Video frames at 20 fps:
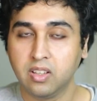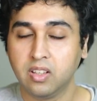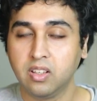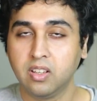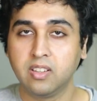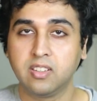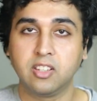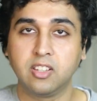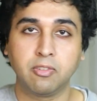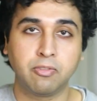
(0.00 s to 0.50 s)

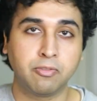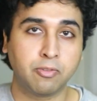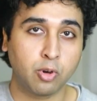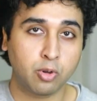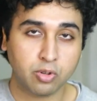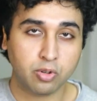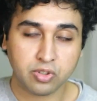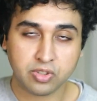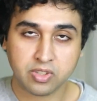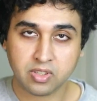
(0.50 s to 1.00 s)
The
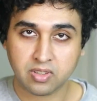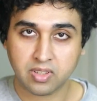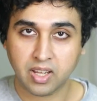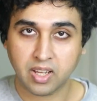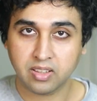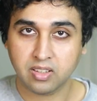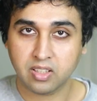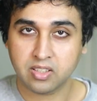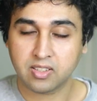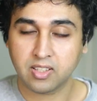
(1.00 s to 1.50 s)
photos
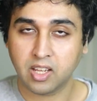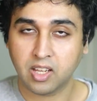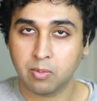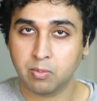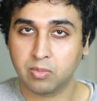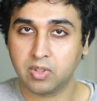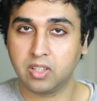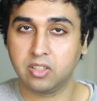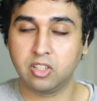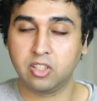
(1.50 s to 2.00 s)
stayed the
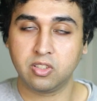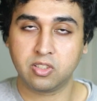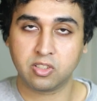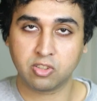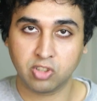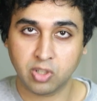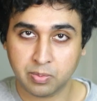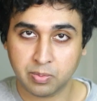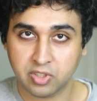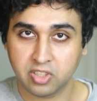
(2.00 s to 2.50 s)
same, the
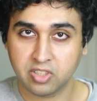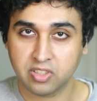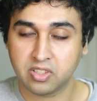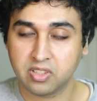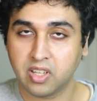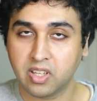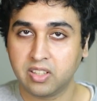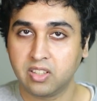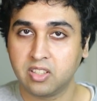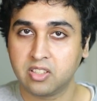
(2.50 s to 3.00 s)
description
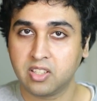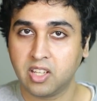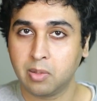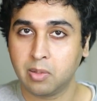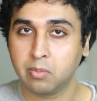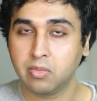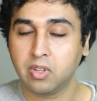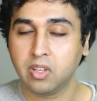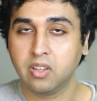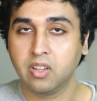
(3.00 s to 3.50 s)
stayed the same.